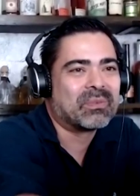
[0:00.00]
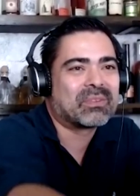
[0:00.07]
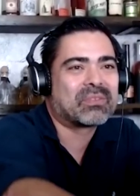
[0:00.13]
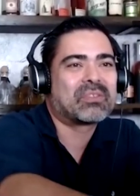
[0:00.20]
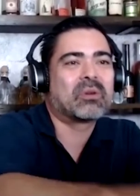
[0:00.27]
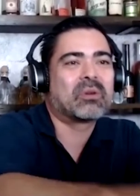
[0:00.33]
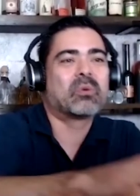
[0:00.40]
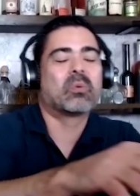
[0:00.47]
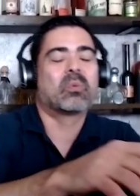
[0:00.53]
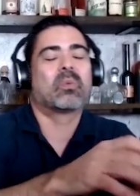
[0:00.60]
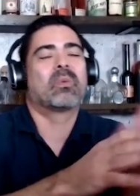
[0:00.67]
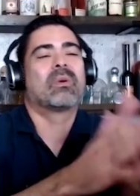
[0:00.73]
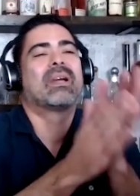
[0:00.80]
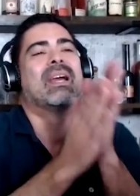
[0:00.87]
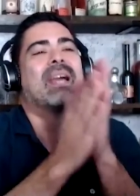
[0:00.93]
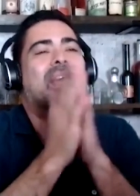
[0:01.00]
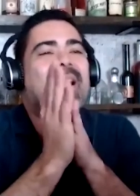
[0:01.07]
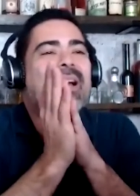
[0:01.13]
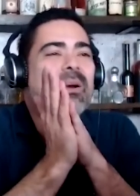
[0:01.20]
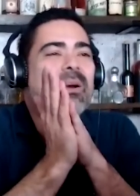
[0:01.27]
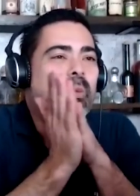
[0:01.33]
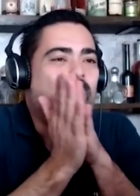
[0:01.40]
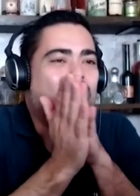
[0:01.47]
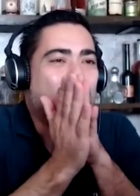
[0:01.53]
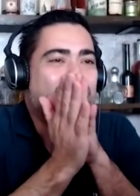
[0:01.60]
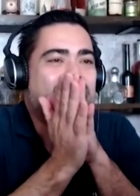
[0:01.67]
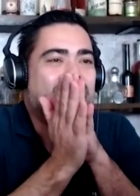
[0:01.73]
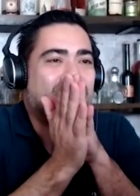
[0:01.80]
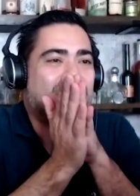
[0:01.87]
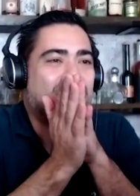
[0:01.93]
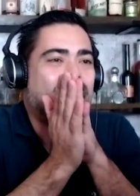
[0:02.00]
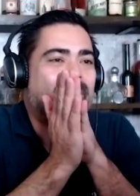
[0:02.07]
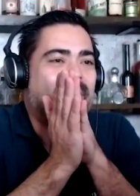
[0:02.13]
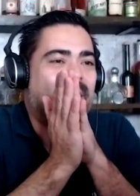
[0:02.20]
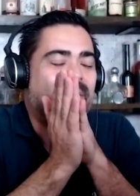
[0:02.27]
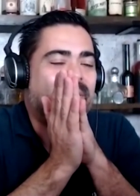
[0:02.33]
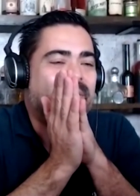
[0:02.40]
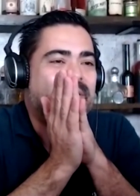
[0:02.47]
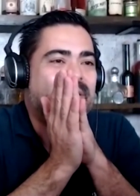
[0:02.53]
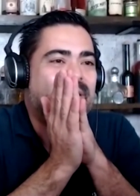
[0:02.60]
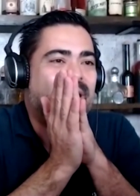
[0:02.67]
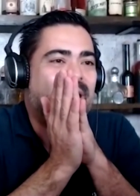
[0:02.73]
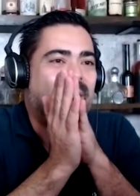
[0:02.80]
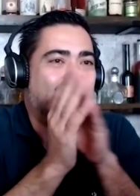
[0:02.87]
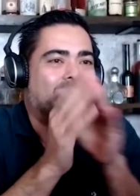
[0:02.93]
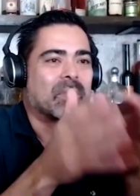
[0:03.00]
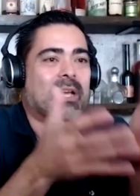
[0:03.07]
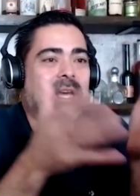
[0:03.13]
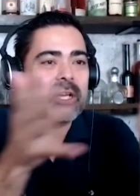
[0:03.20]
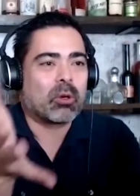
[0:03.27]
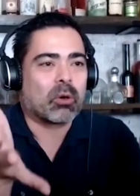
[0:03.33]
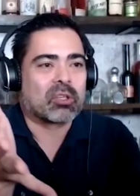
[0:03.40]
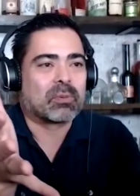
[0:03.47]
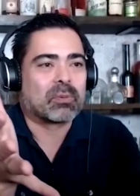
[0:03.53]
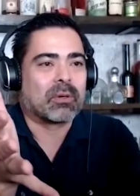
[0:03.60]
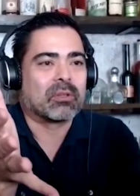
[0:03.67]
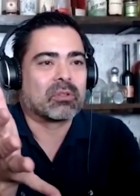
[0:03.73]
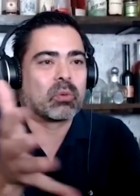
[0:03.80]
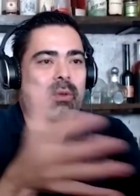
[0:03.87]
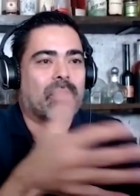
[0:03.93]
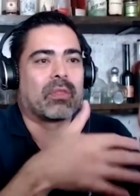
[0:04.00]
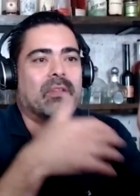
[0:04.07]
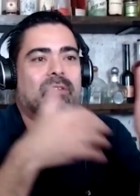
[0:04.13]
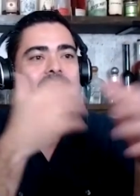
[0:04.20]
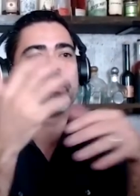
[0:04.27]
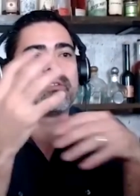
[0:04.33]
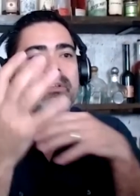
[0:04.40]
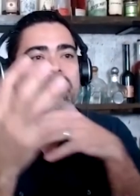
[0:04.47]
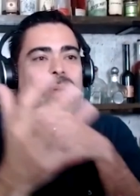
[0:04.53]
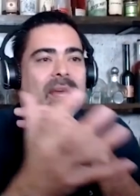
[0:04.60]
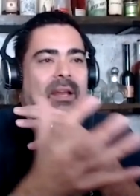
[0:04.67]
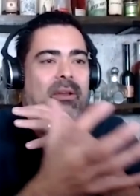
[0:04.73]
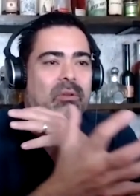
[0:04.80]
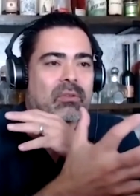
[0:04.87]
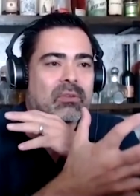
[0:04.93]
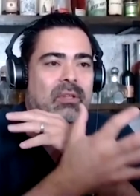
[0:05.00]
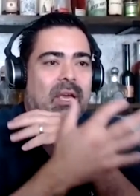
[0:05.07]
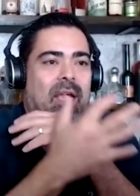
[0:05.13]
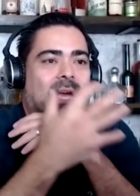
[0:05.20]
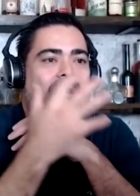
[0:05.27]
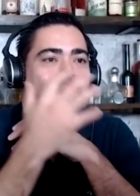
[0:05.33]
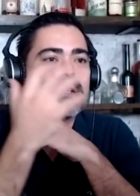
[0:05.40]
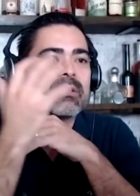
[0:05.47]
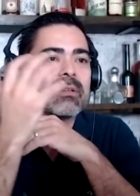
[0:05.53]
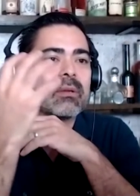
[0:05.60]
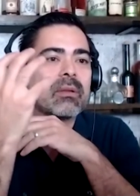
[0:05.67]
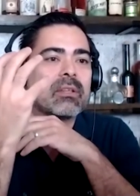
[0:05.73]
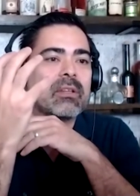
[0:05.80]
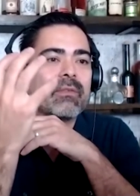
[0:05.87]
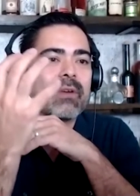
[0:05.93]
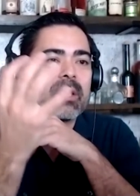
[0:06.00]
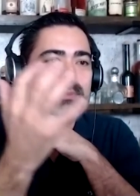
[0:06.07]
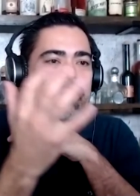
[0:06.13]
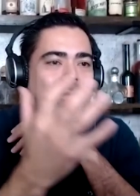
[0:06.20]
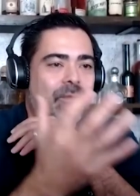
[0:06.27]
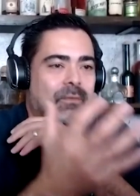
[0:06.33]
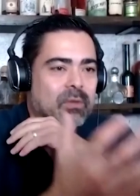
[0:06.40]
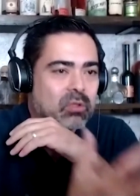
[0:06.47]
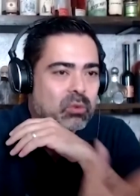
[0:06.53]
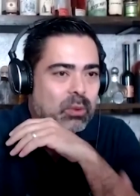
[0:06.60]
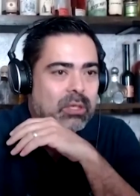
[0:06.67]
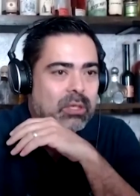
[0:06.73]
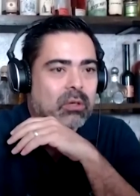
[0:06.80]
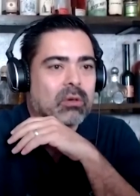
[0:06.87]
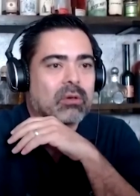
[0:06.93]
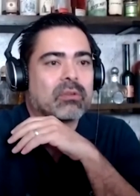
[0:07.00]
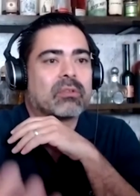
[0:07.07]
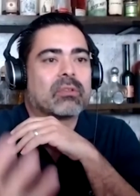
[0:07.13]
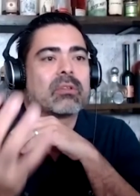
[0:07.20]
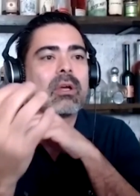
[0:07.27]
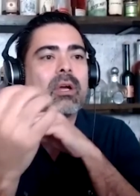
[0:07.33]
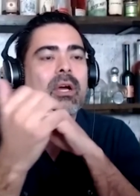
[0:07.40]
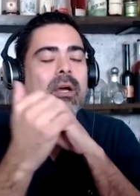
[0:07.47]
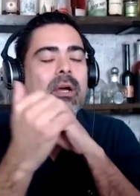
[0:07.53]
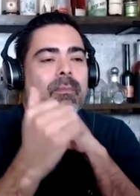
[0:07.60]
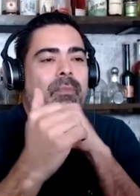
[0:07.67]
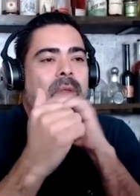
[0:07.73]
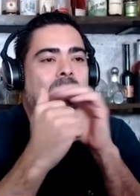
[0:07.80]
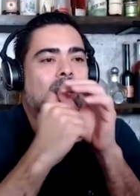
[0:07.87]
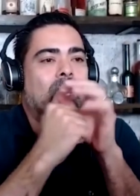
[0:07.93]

so when we talk about um, kind of your experience with these tasting panels and developing sweeteners, um,